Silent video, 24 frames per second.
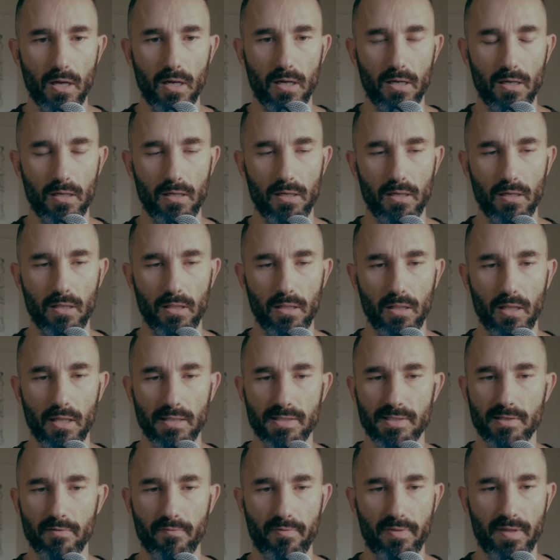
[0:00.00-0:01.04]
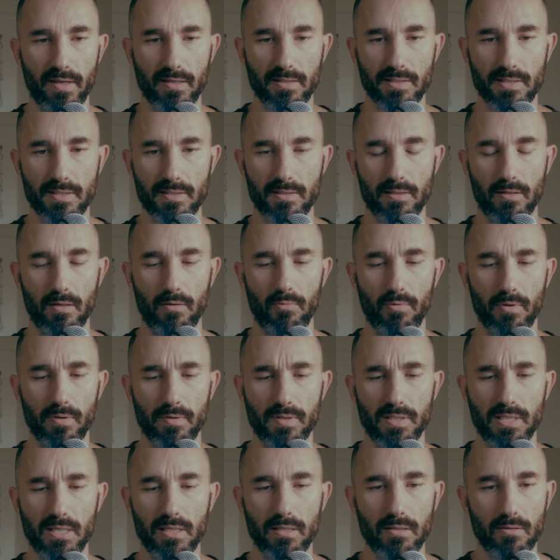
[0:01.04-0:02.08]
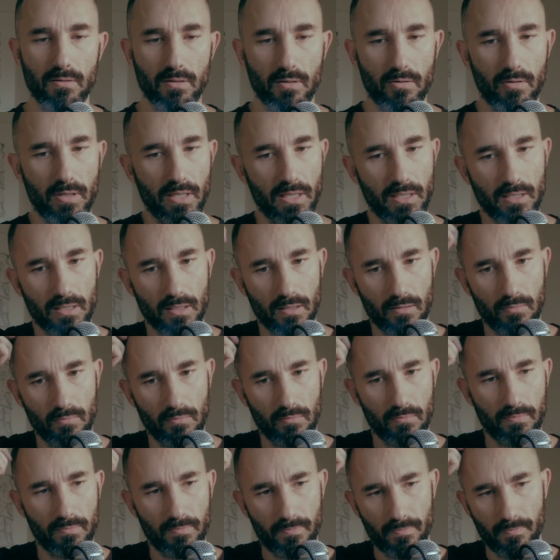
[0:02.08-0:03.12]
lots of things with tea, and